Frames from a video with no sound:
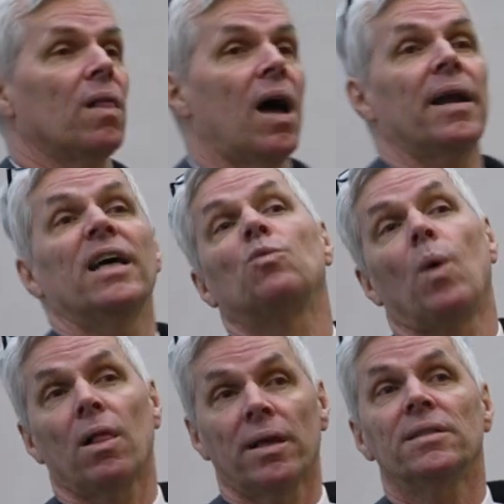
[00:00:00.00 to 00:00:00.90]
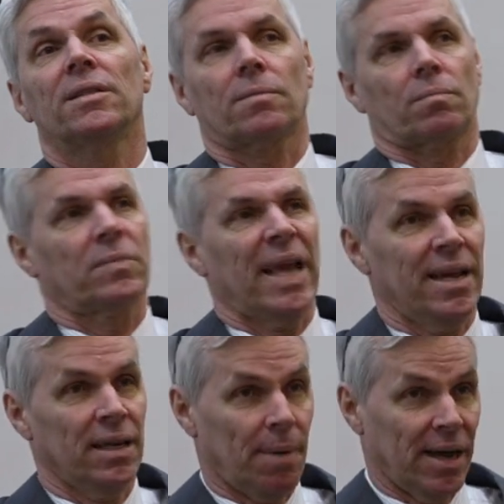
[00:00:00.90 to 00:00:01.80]
a lot as well as
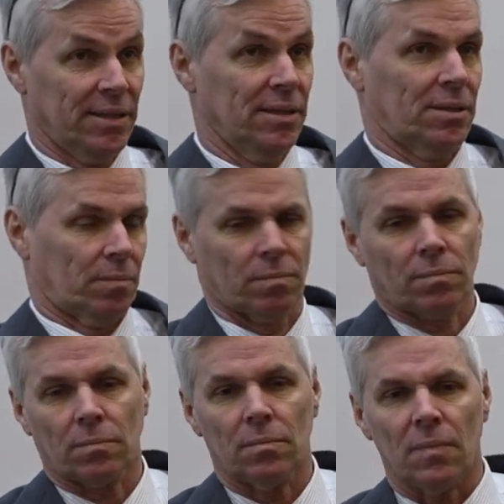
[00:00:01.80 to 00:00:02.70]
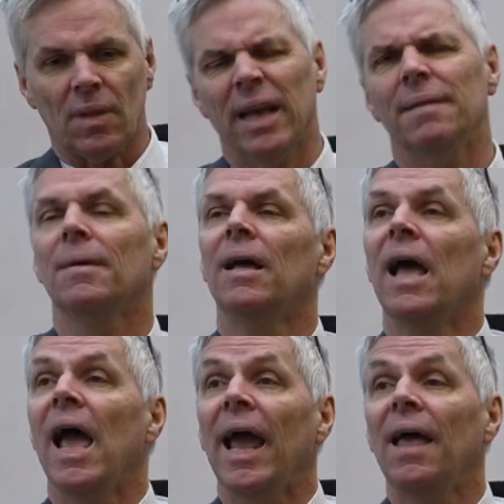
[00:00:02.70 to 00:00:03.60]
taking deposits.
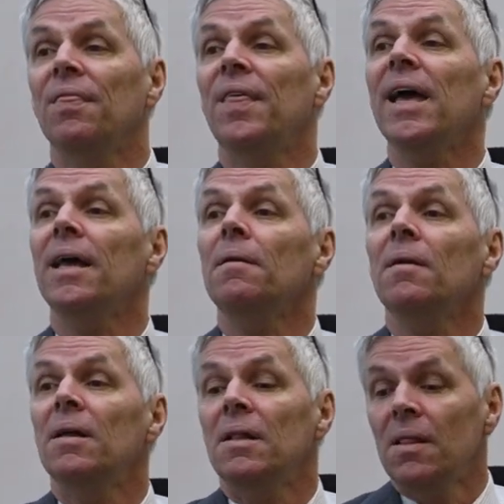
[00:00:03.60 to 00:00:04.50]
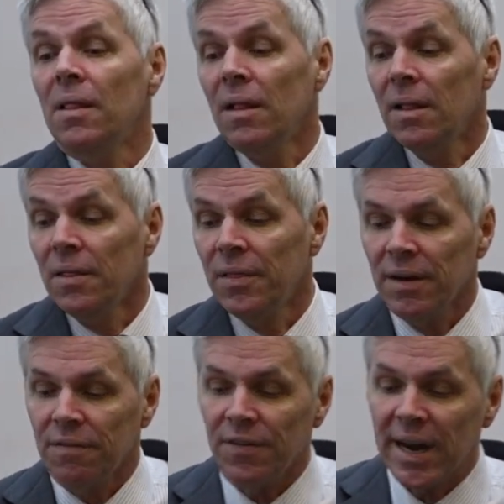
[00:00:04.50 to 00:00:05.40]
And then
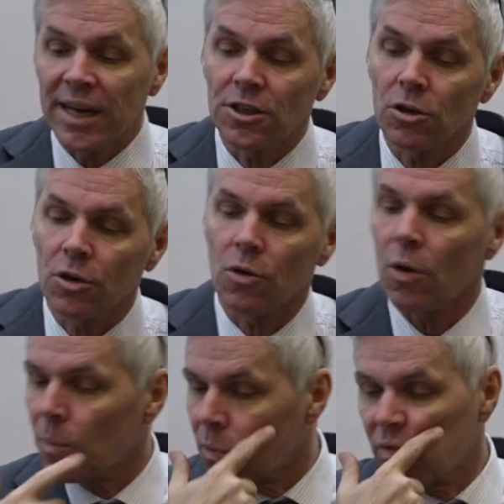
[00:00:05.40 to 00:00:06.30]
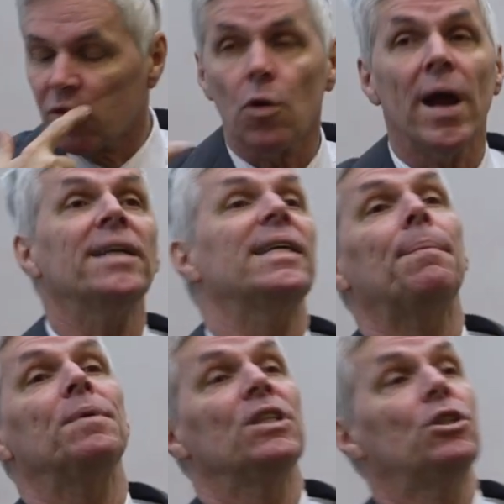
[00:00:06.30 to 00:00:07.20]
the financial crash
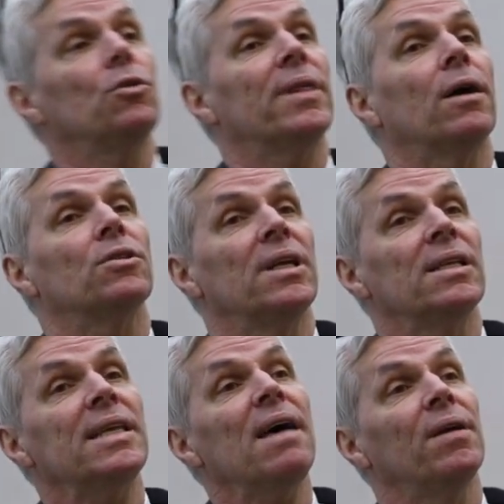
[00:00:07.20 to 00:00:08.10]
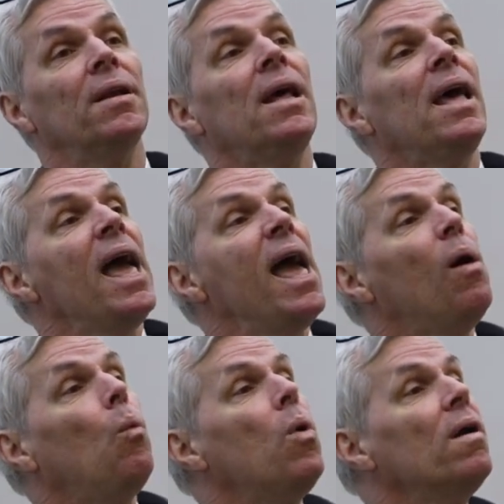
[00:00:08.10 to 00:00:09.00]
happened in 2007,
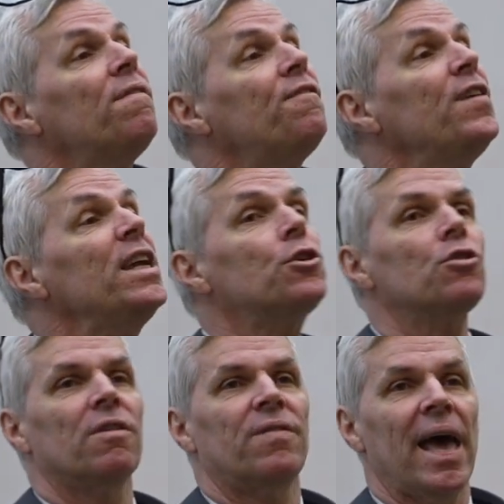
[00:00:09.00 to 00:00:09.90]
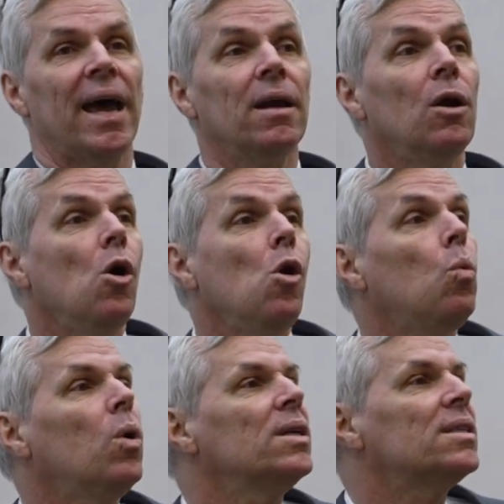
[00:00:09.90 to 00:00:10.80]
and one feature of that
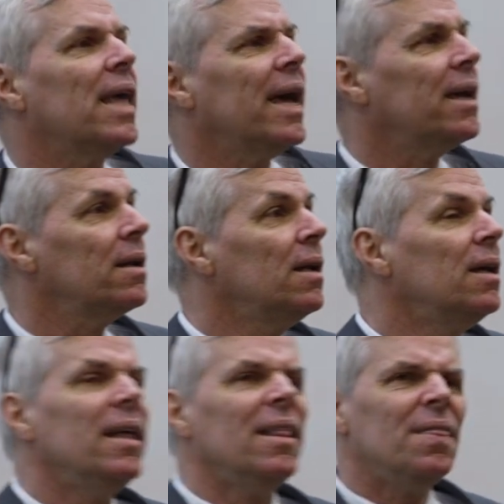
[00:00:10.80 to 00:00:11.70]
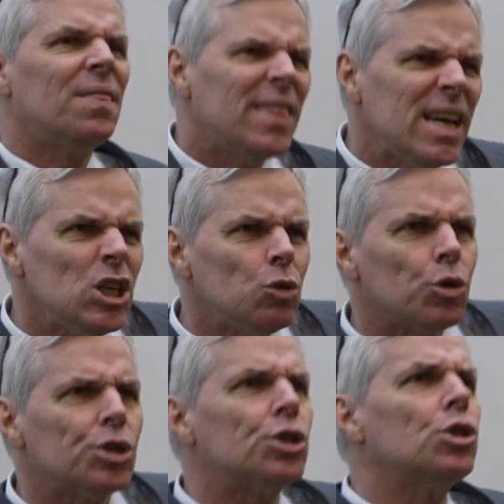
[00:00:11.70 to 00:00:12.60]
was that things
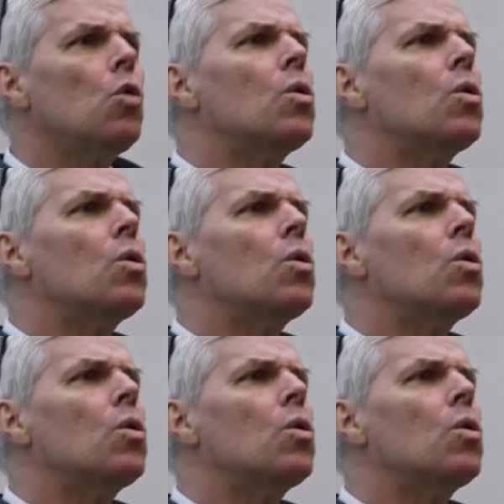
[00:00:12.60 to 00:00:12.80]
were so